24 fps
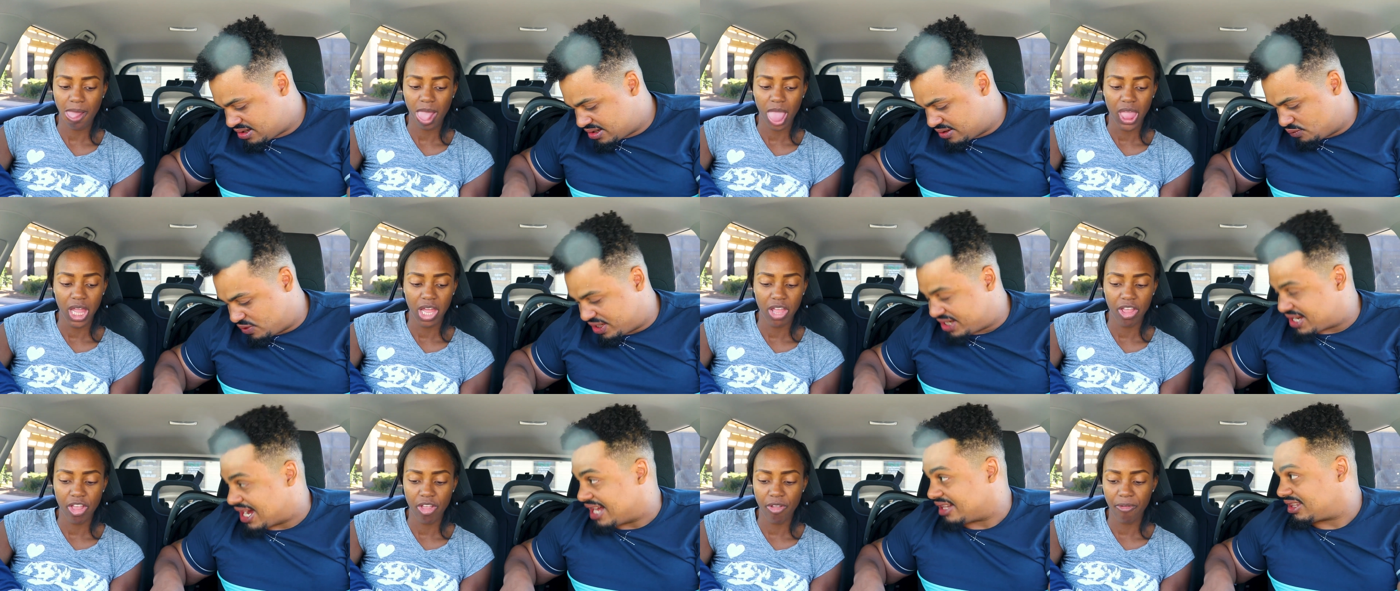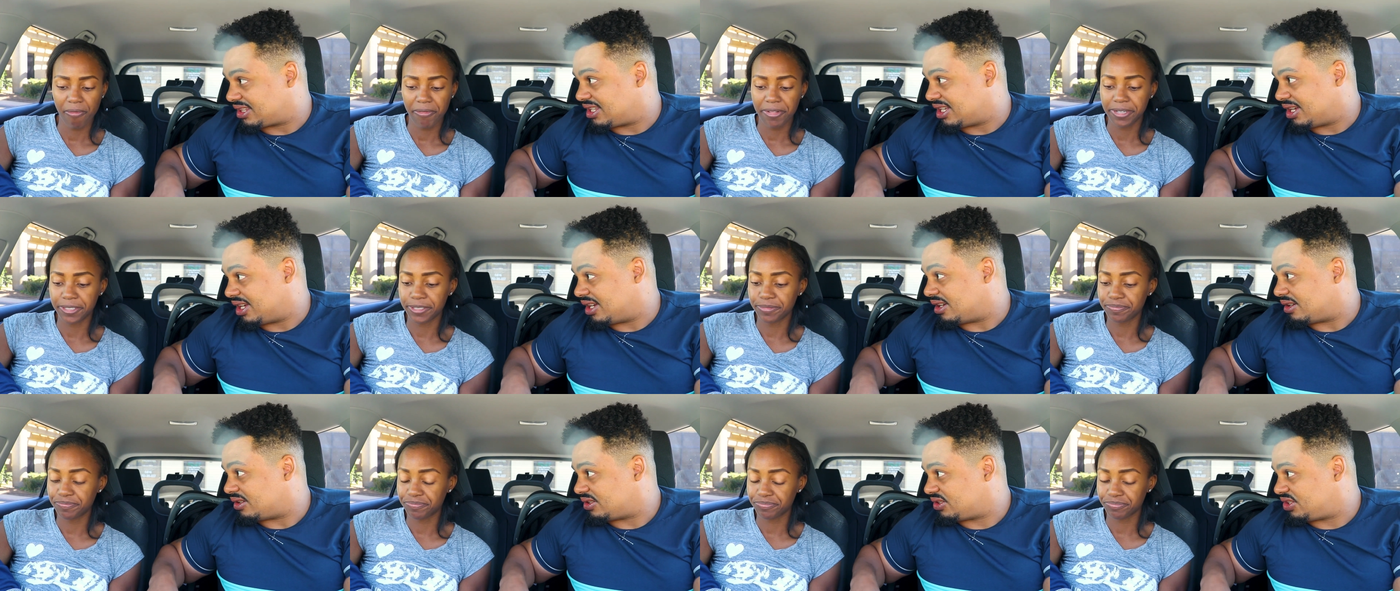Speaker 1: We got
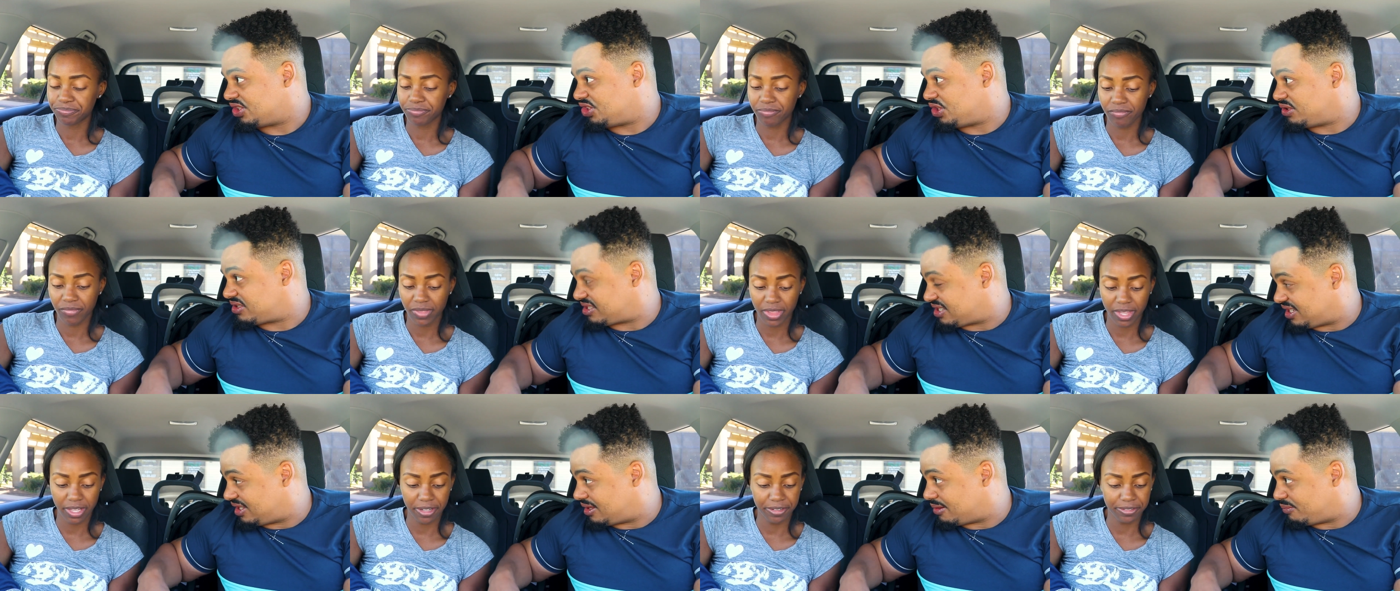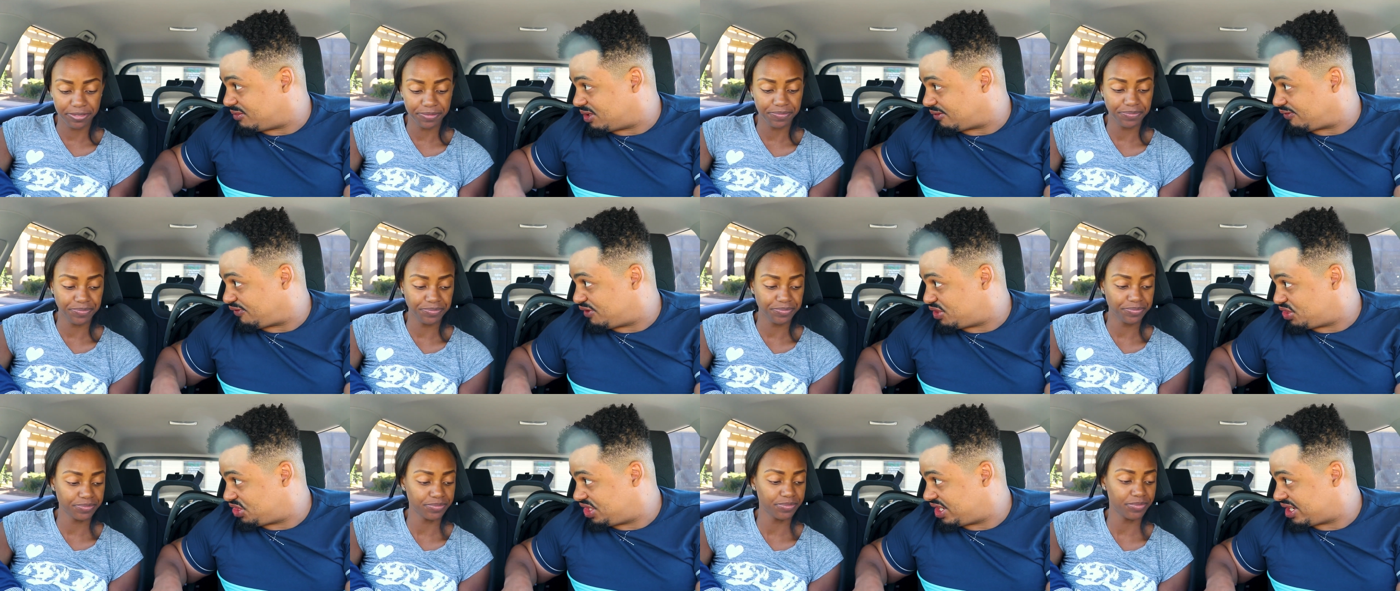the, did you see the
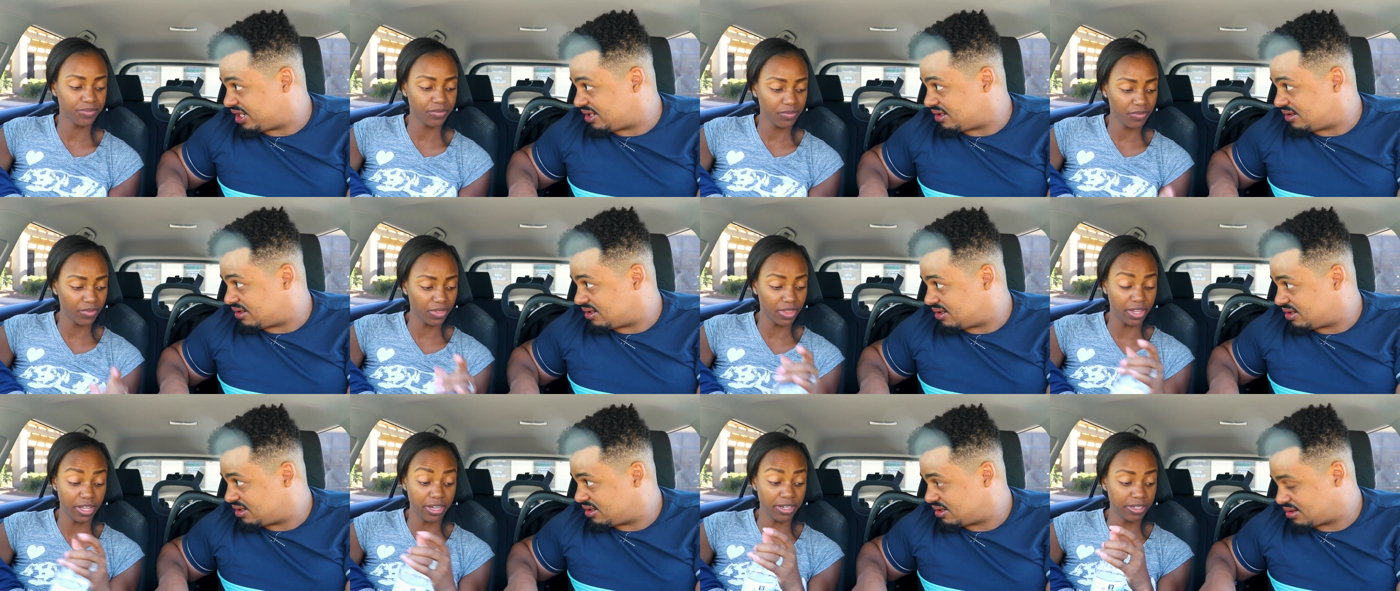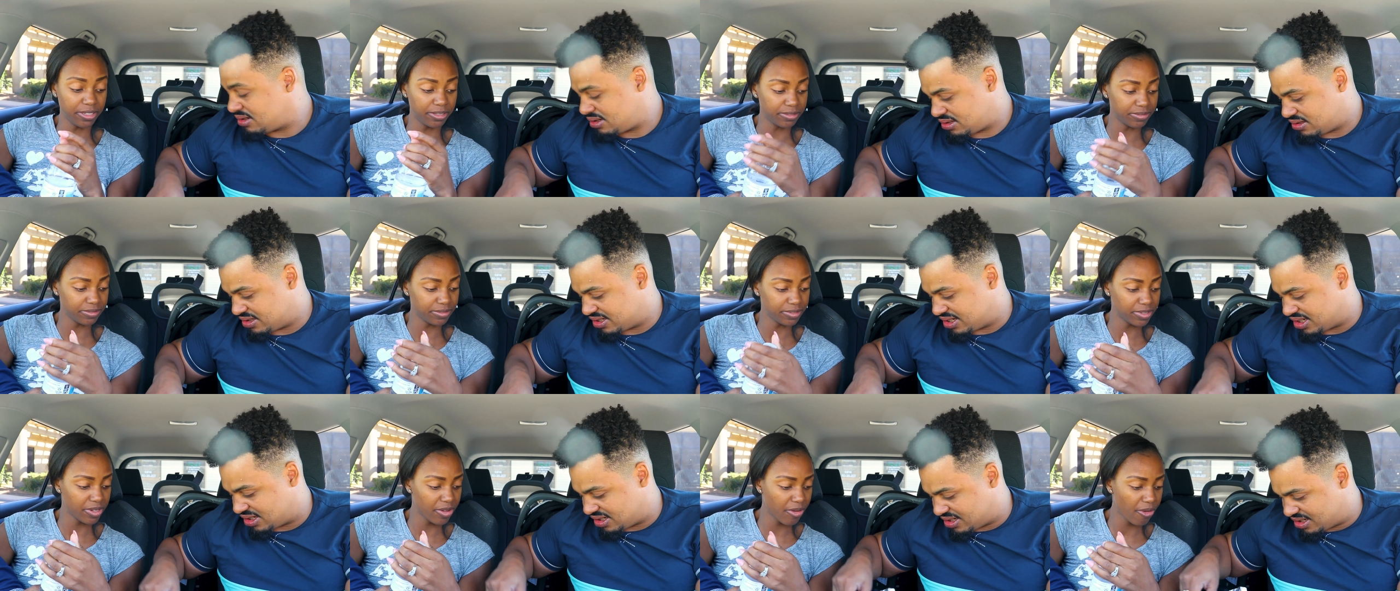milkfish yet? No.
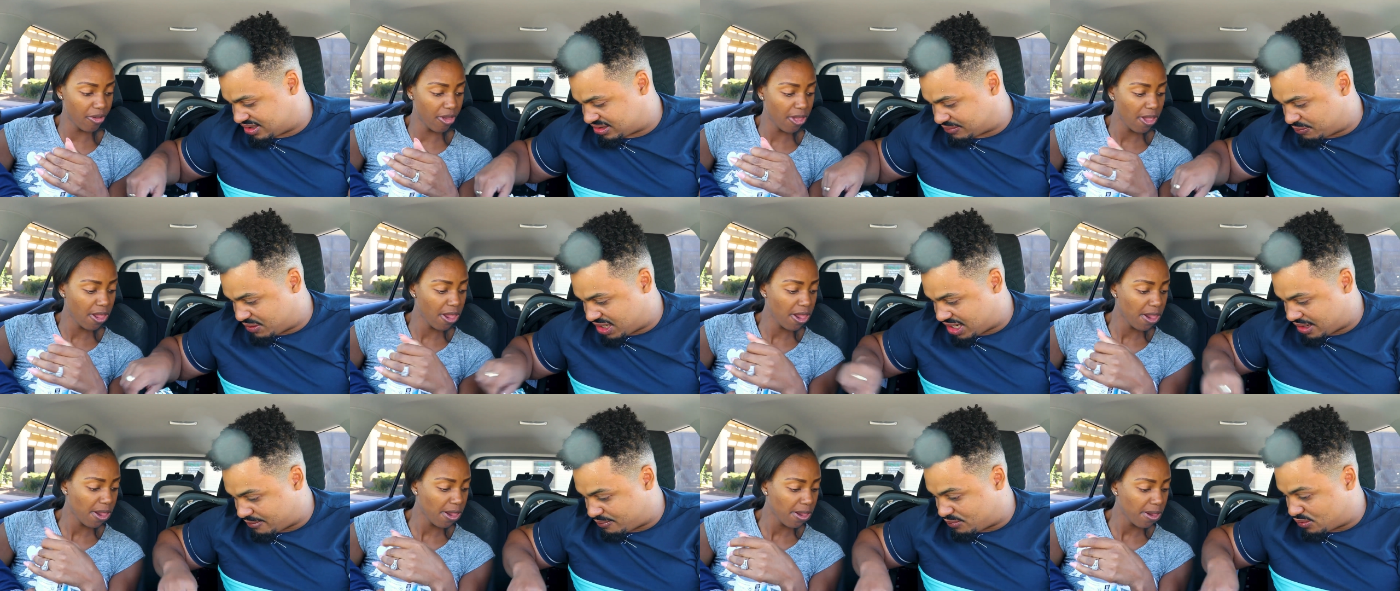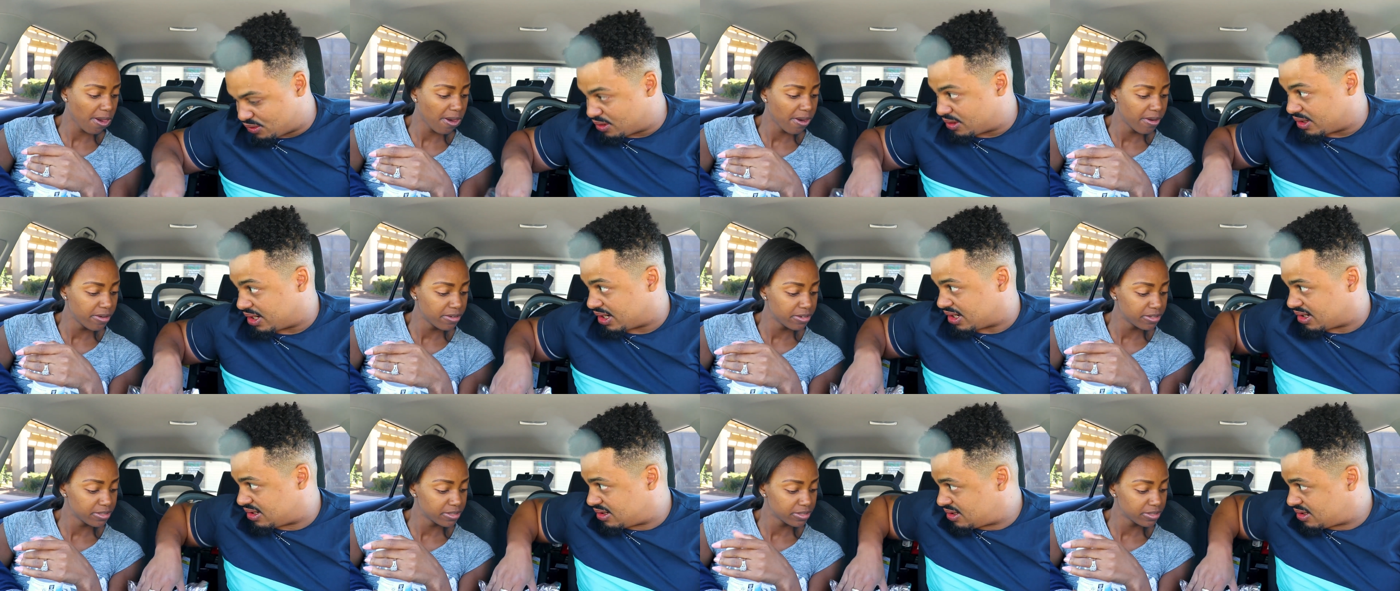Look at this bad boy.